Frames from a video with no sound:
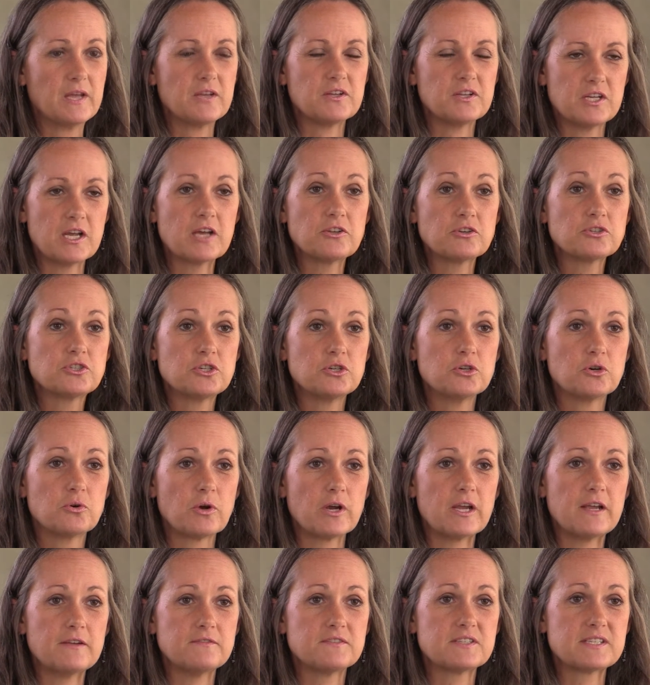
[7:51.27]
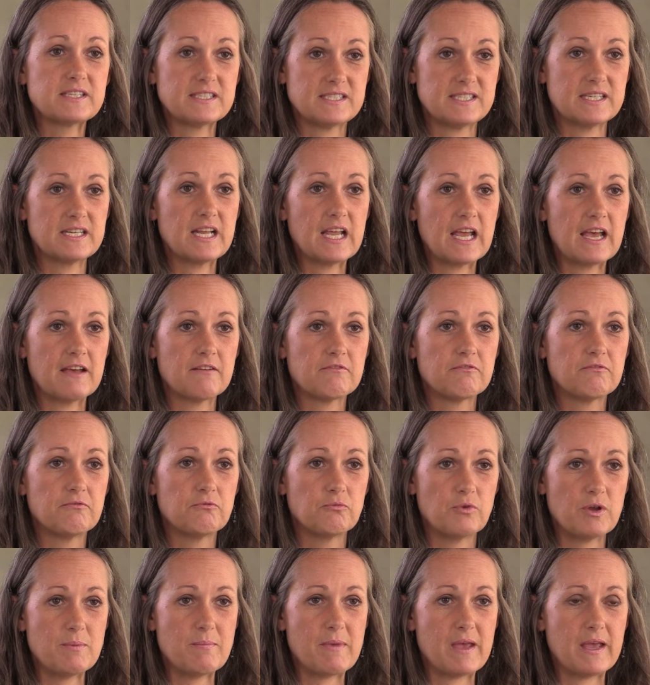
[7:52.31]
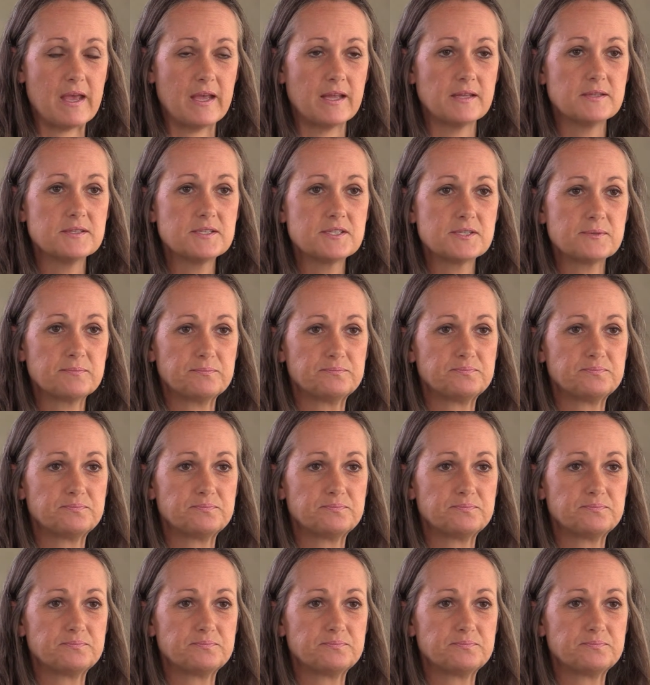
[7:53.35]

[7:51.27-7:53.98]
The other two graves did have remains.